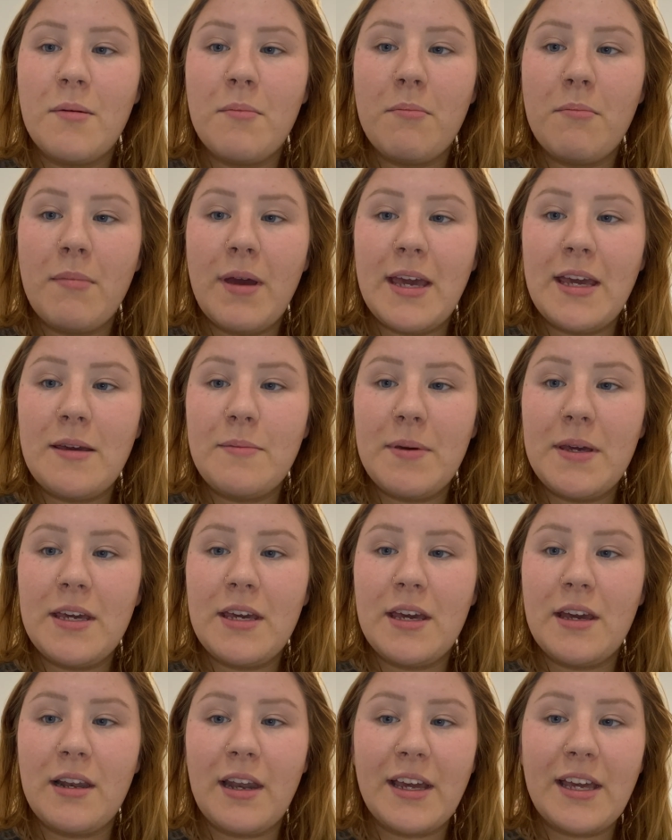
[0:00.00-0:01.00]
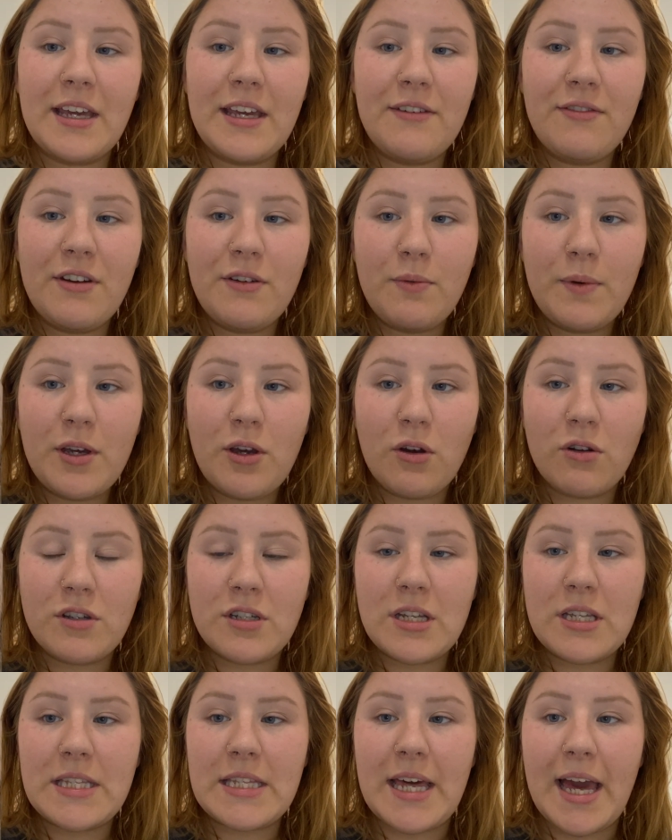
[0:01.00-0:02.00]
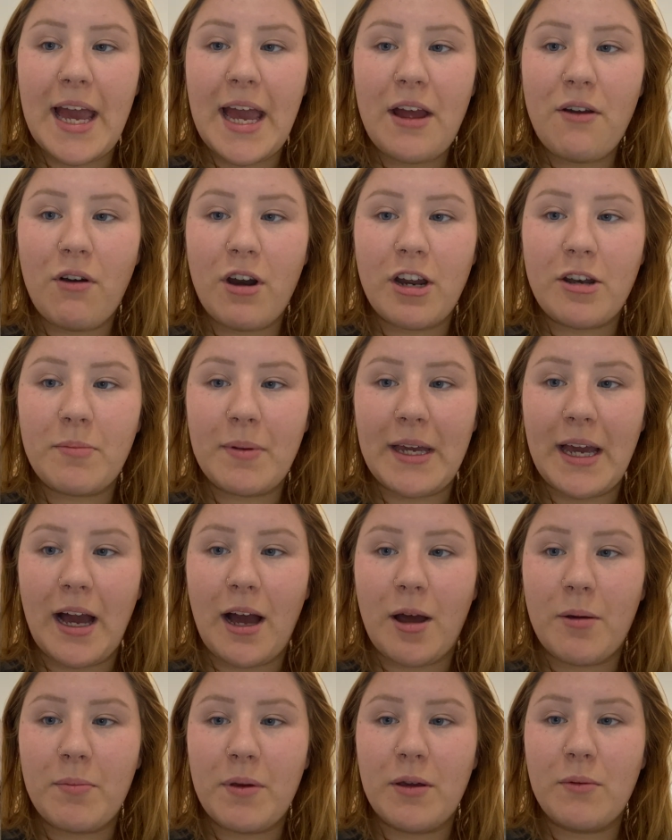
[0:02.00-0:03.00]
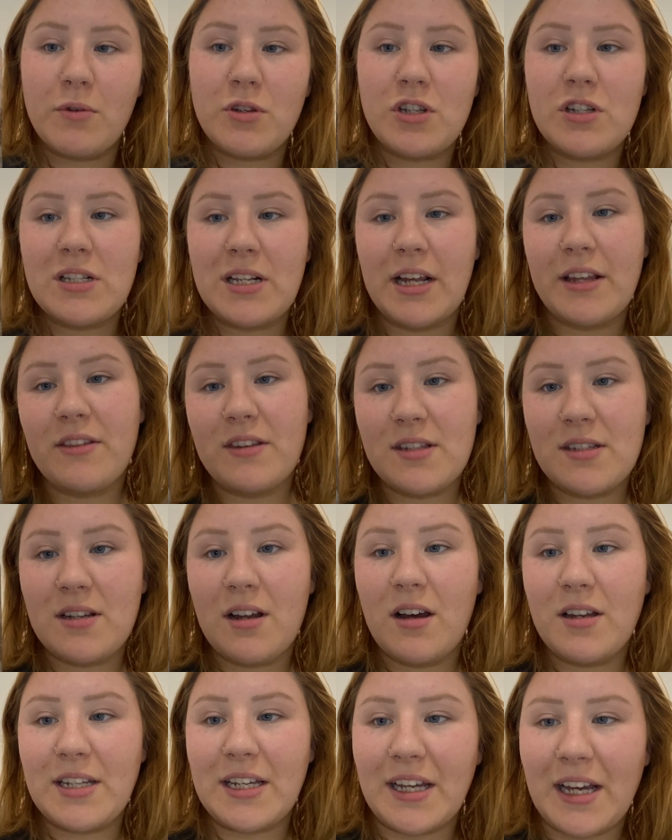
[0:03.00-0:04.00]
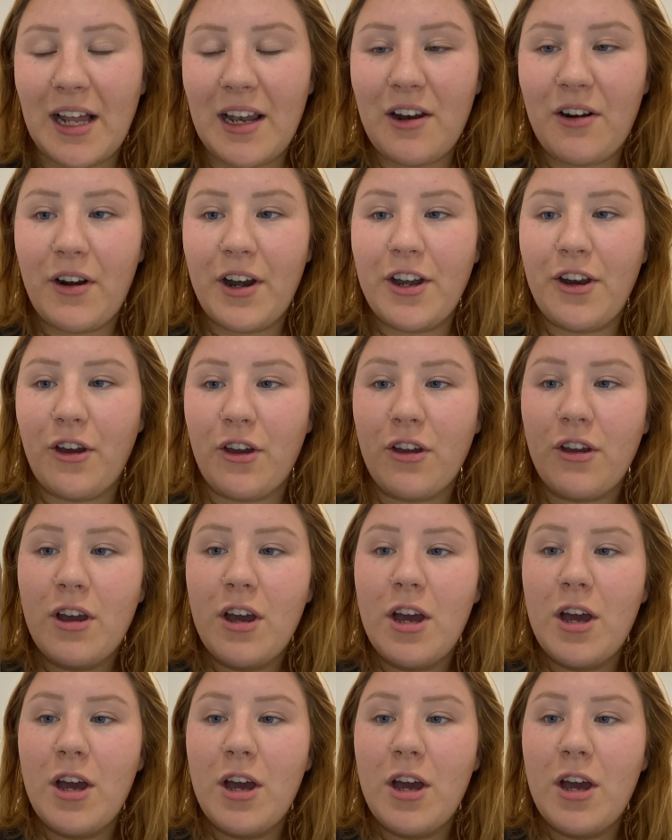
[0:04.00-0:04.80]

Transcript: Maybe, like, even if we got to there, I'd be happy, which is like the starting colour, I know.